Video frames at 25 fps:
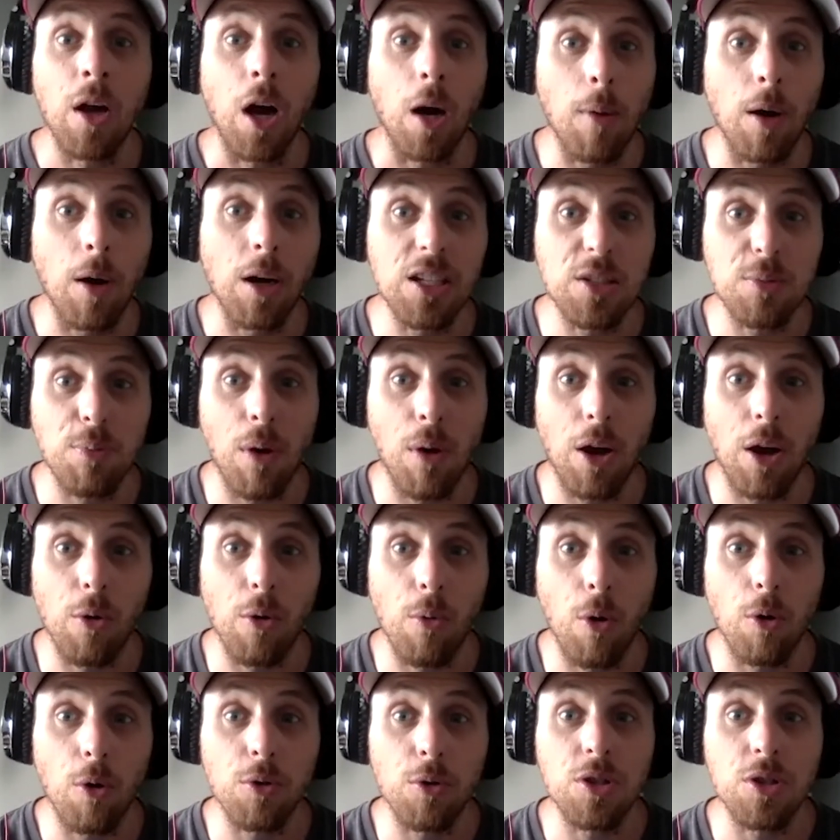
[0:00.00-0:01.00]
Among his prior
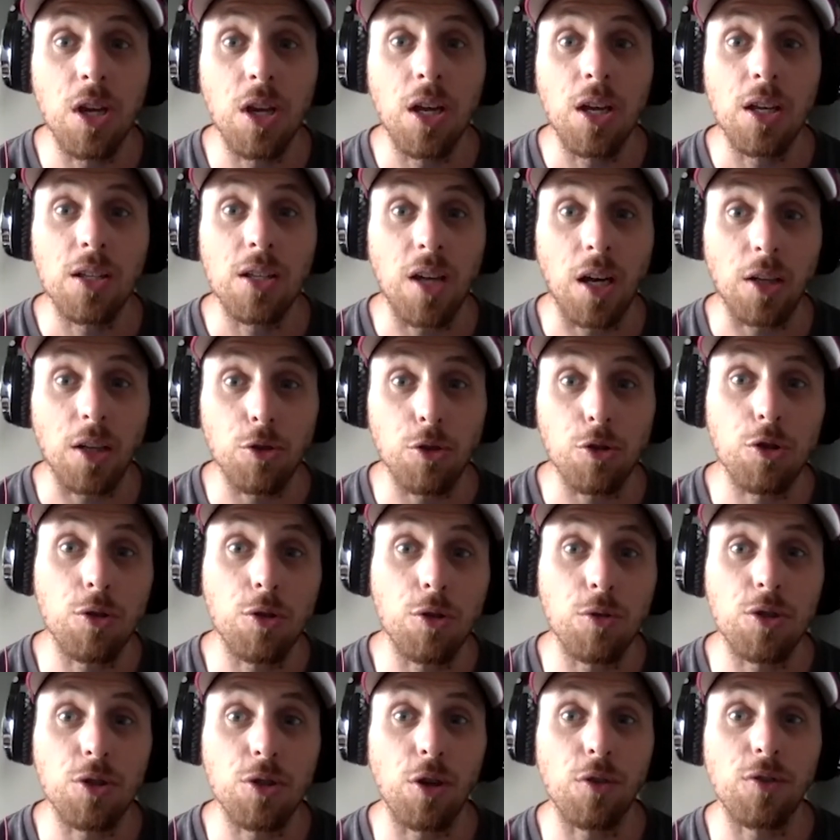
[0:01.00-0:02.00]
roles, Dr.
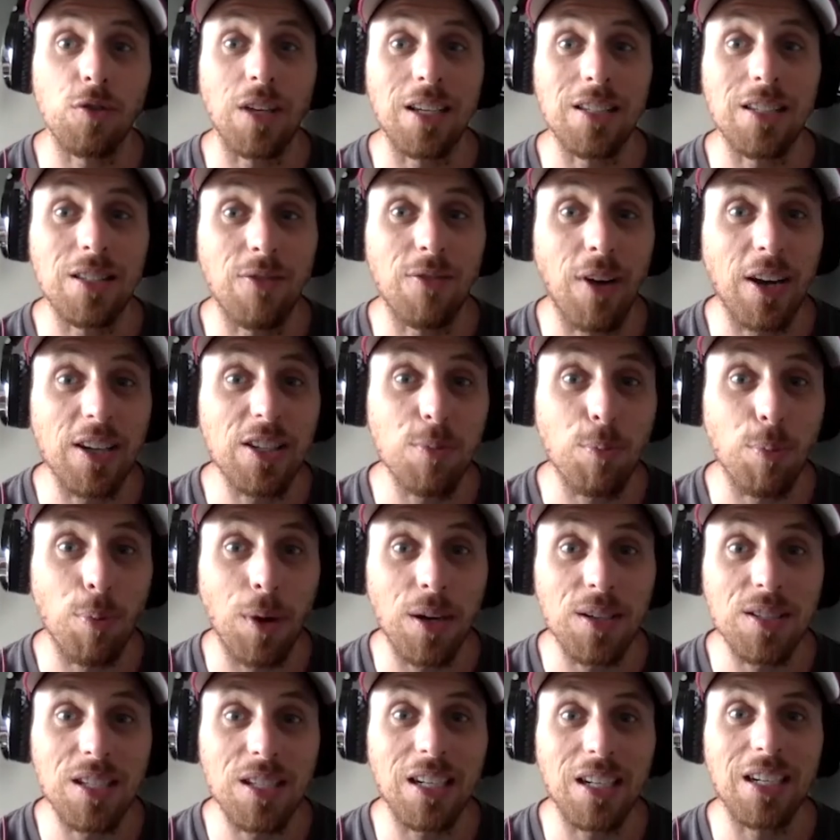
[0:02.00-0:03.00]
Hsu served as the vice
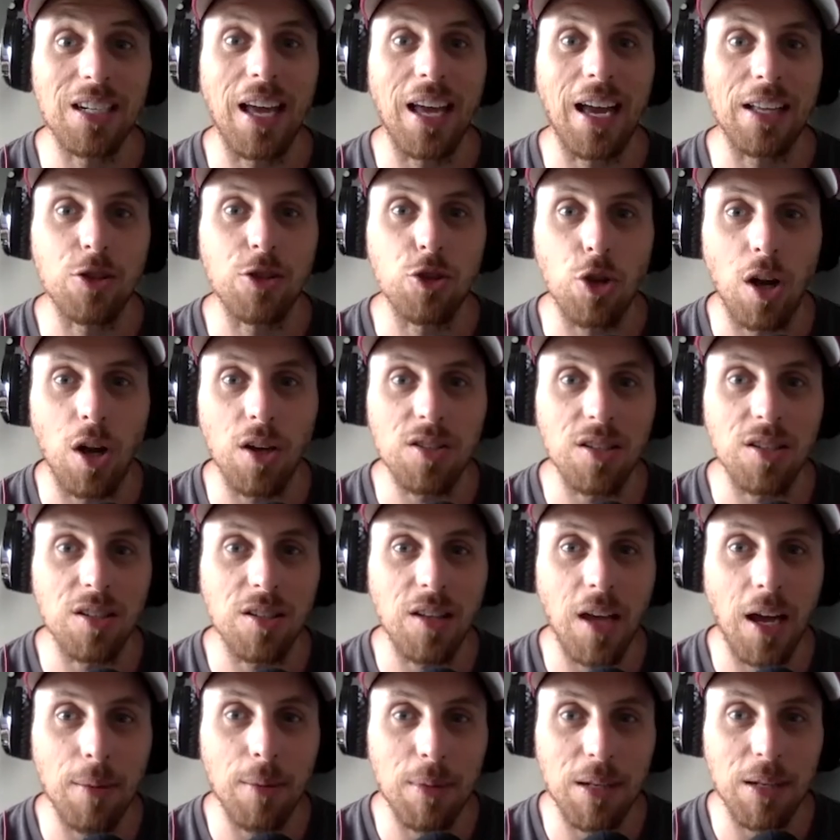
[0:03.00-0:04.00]
president at Joslin
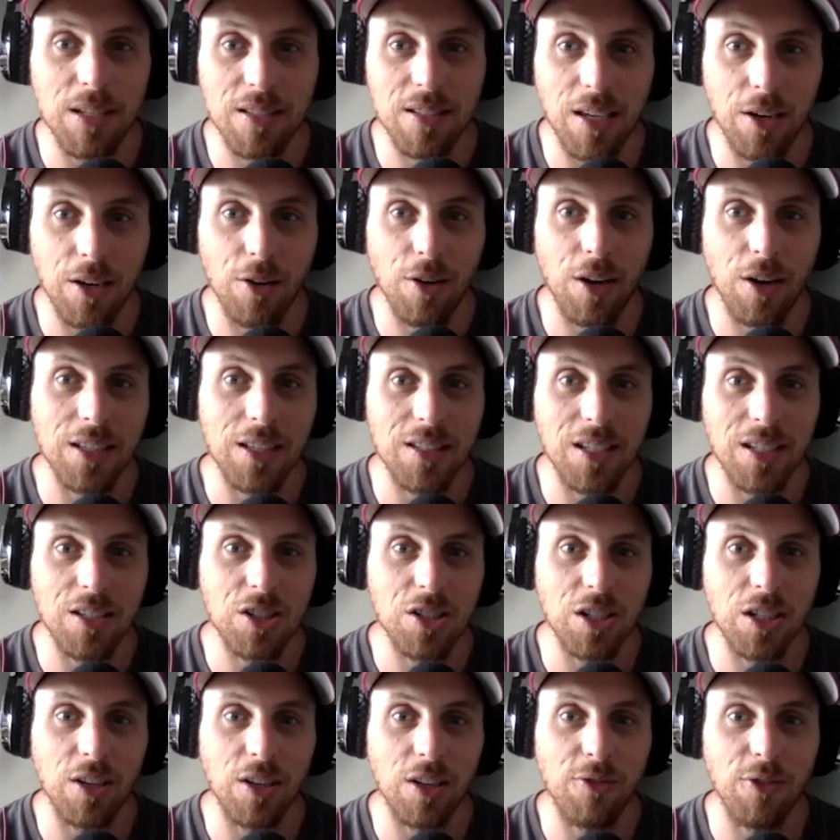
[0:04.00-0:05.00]
Diabetes Center, a
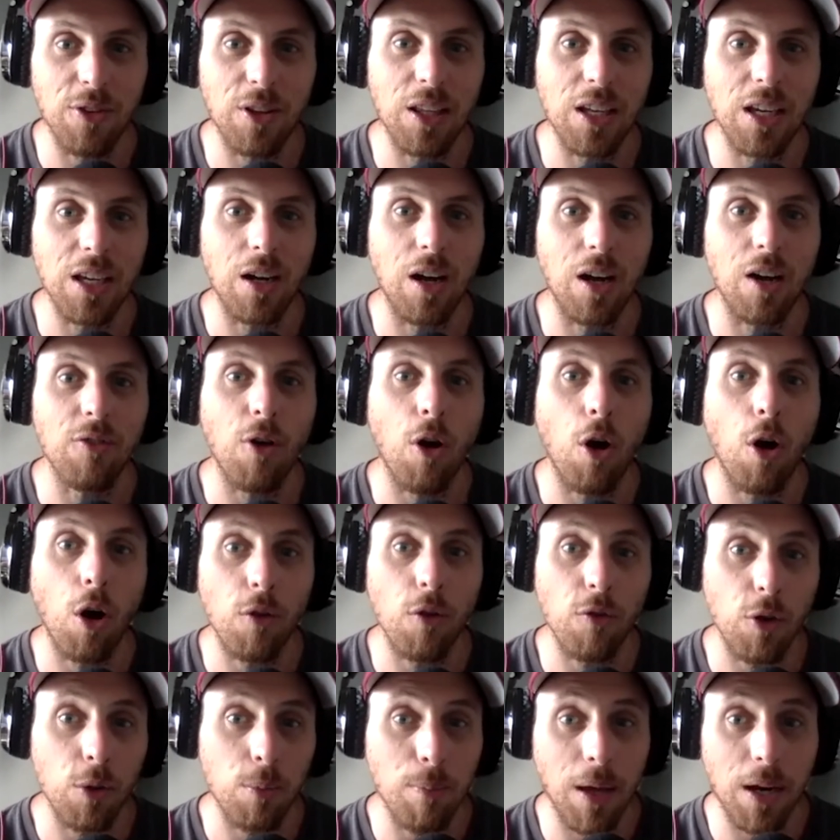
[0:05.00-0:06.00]
teaching affiliate of
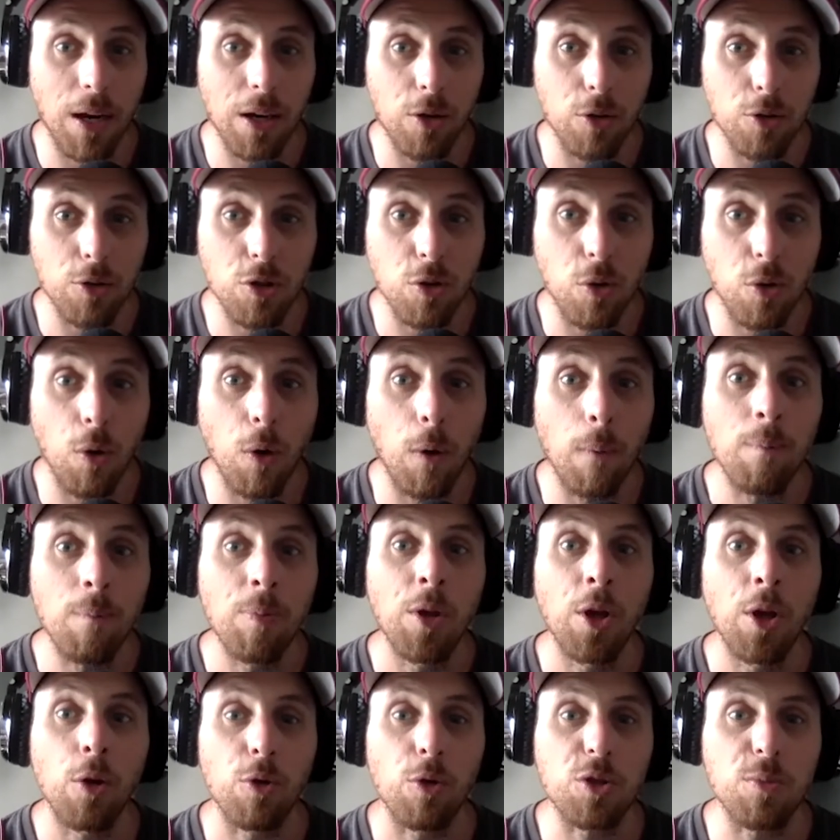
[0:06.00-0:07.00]
Harvard Medical School,
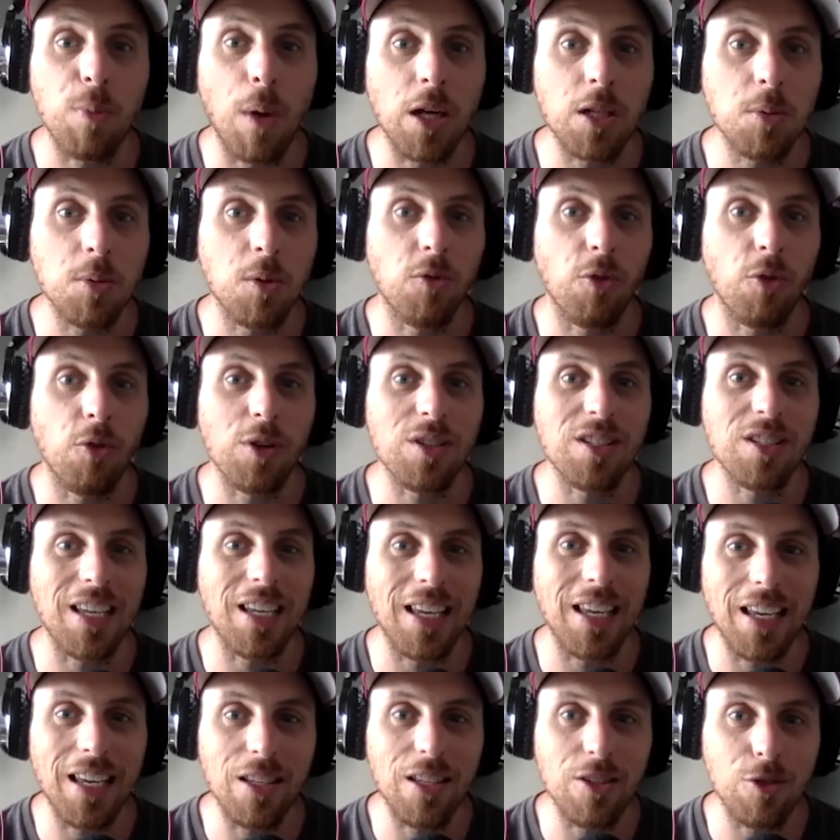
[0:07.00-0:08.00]
responsible for its
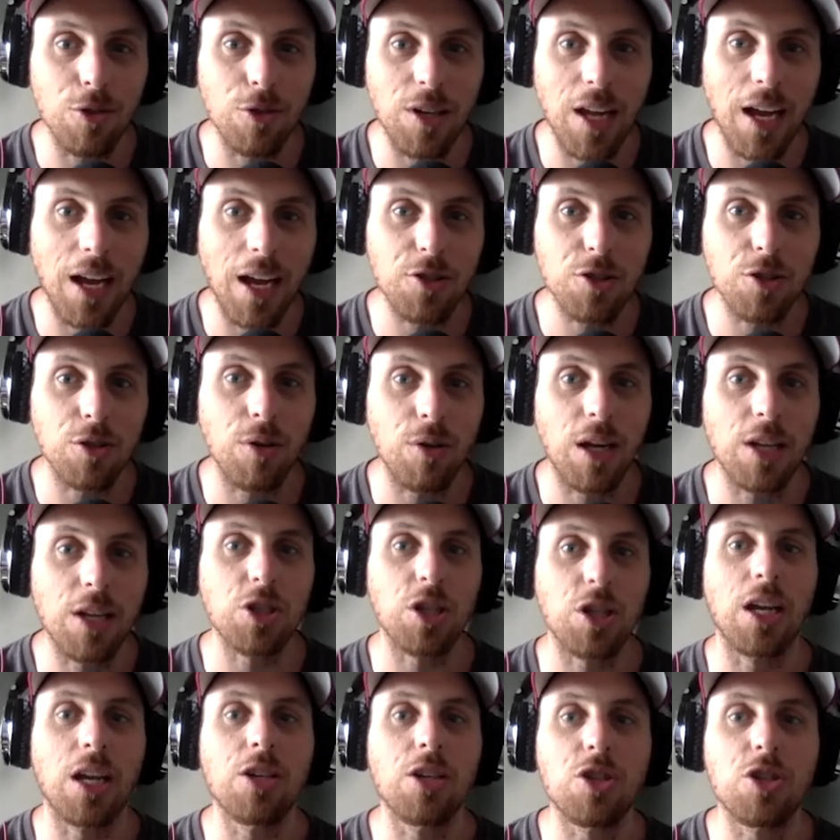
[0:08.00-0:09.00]
international
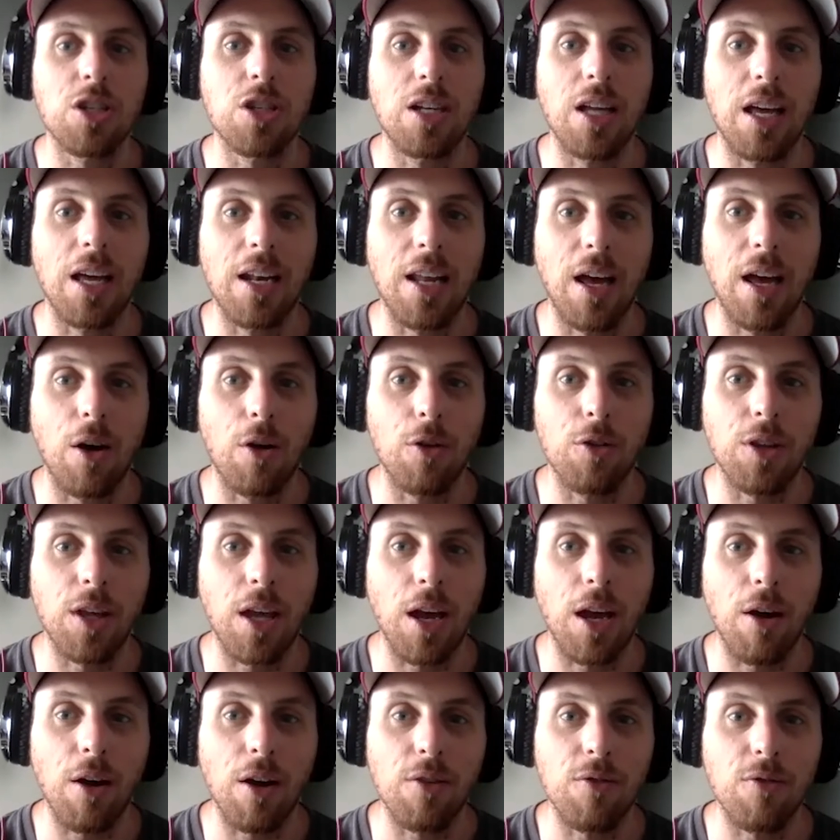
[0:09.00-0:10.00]
education and
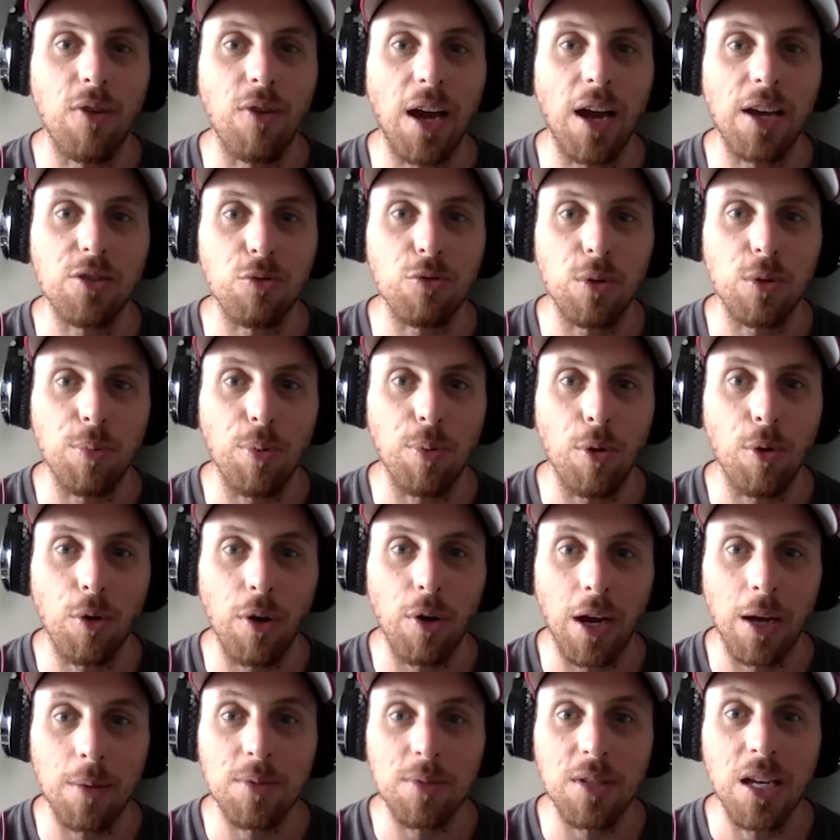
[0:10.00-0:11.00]
healthcare advisory
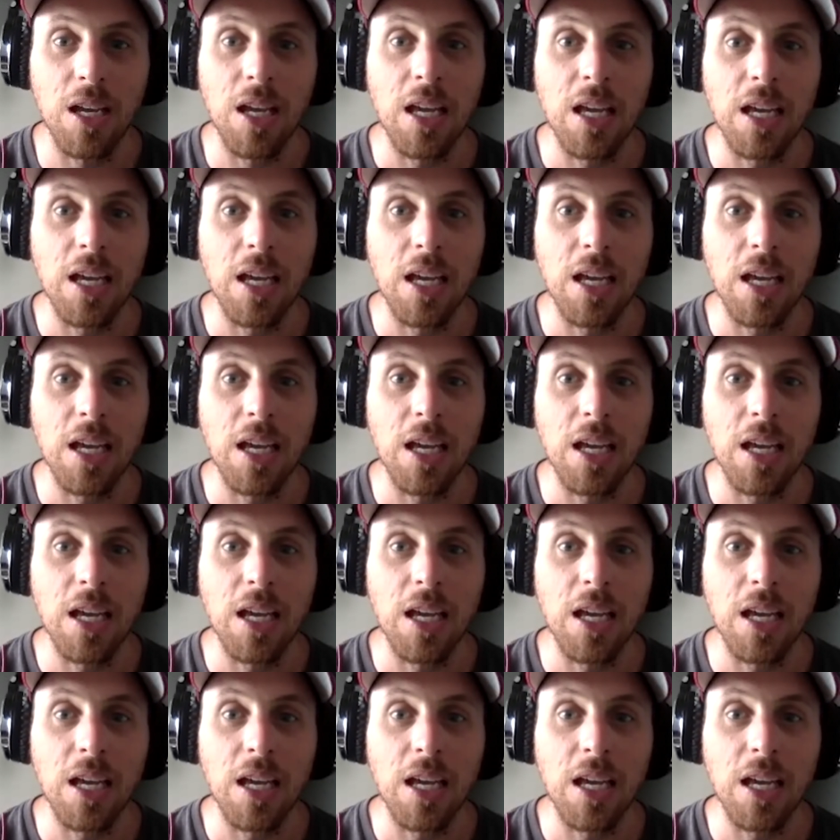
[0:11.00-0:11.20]
programs.